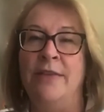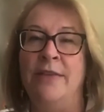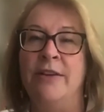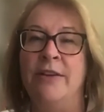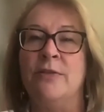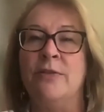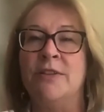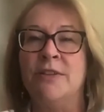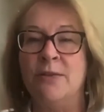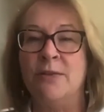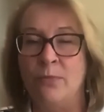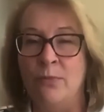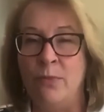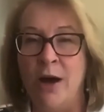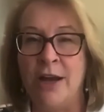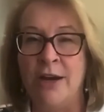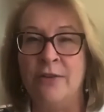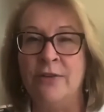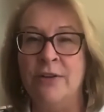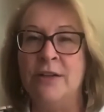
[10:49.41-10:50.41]
There are some
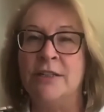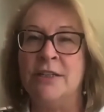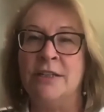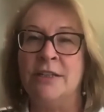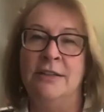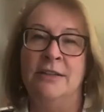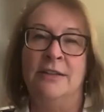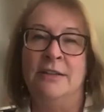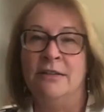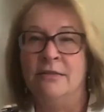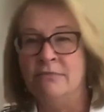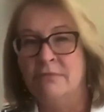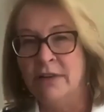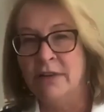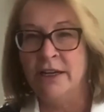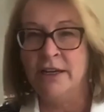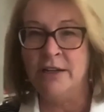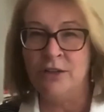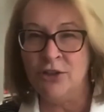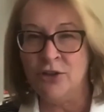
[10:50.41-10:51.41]

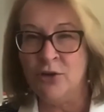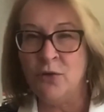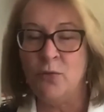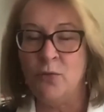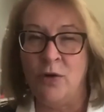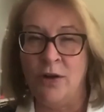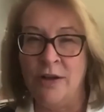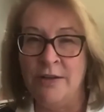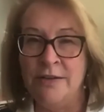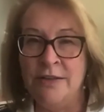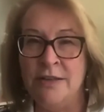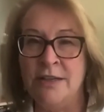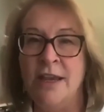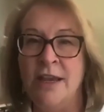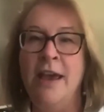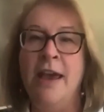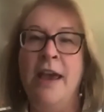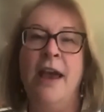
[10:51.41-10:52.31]
moderate-ish ones,